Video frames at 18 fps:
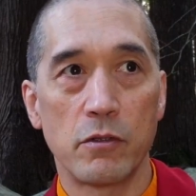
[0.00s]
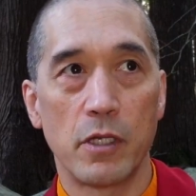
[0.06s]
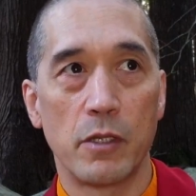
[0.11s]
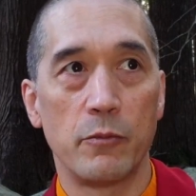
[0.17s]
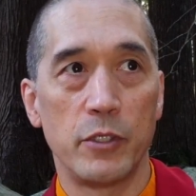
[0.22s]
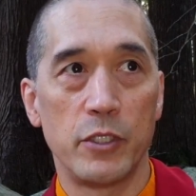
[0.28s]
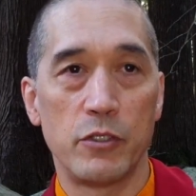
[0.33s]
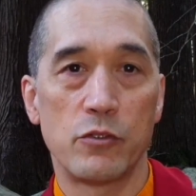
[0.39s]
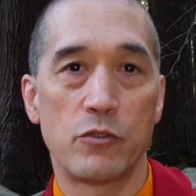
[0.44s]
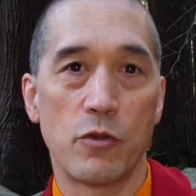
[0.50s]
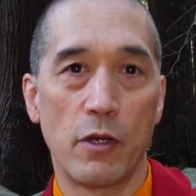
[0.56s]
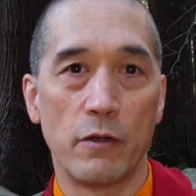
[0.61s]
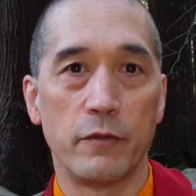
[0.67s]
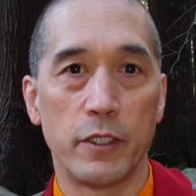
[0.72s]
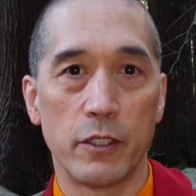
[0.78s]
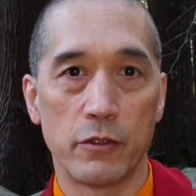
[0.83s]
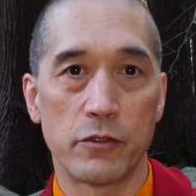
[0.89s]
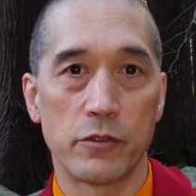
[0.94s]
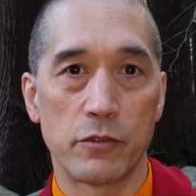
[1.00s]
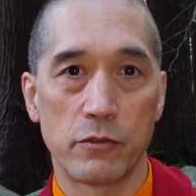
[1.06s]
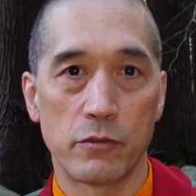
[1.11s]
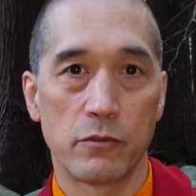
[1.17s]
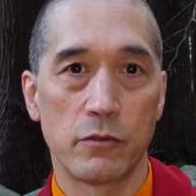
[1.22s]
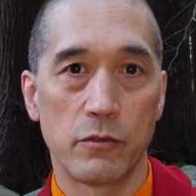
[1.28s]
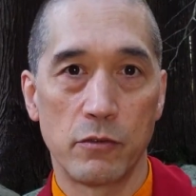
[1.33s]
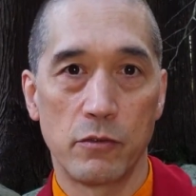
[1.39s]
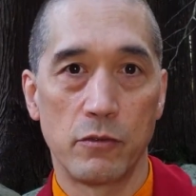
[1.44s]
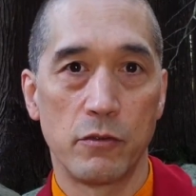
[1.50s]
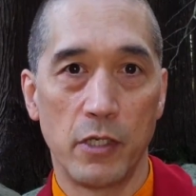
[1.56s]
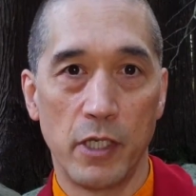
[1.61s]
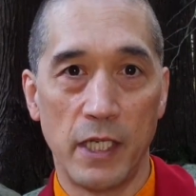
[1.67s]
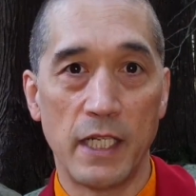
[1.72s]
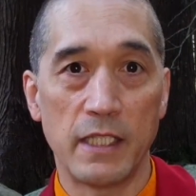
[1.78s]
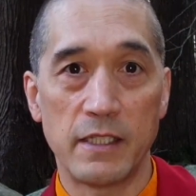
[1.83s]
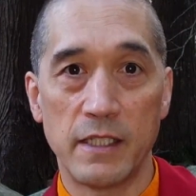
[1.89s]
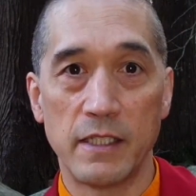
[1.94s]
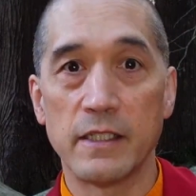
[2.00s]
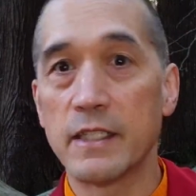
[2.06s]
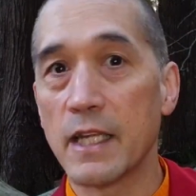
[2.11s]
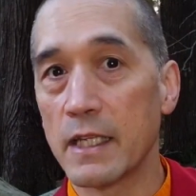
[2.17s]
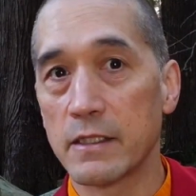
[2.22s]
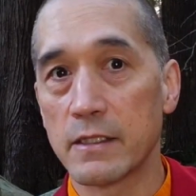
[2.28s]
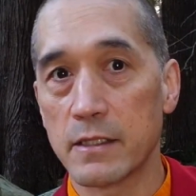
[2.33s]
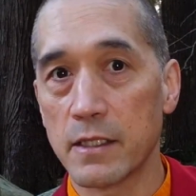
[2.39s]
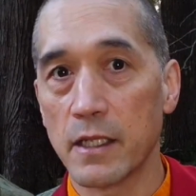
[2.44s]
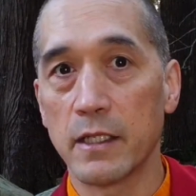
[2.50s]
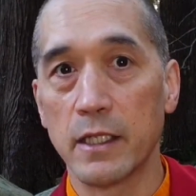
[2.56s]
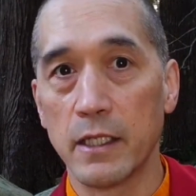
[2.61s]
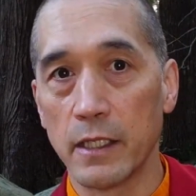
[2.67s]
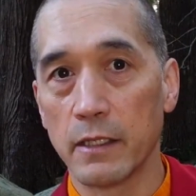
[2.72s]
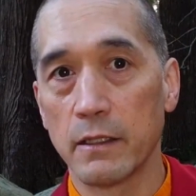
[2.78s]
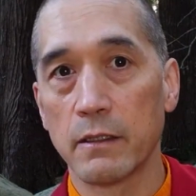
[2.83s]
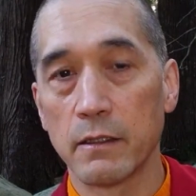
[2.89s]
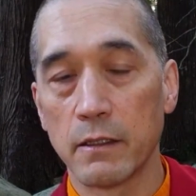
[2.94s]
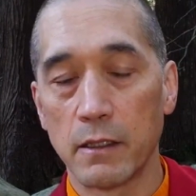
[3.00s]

then we do 12 years. And that's intense studying.